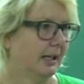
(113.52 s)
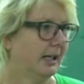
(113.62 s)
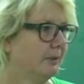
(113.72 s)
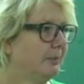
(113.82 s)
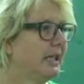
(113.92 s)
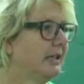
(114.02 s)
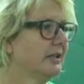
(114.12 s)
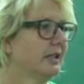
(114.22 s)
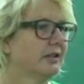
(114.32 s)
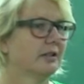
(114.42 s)
It
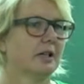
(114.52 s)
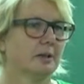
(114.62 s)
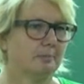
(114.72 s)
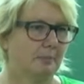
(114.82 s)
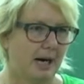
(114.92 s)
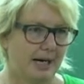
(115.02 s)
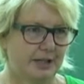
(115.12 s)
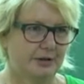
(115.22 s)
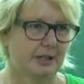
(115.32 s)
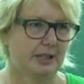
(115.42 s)
means it's not my
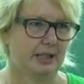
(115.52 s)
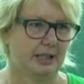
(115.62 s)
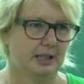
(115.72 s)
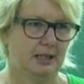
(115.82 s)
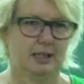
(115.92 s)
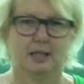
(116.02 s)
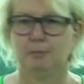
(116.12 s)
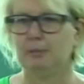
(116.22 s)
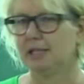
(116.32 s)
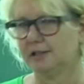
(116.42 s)
trainee
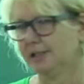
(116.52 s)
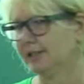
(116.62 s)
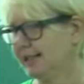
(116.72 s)
because it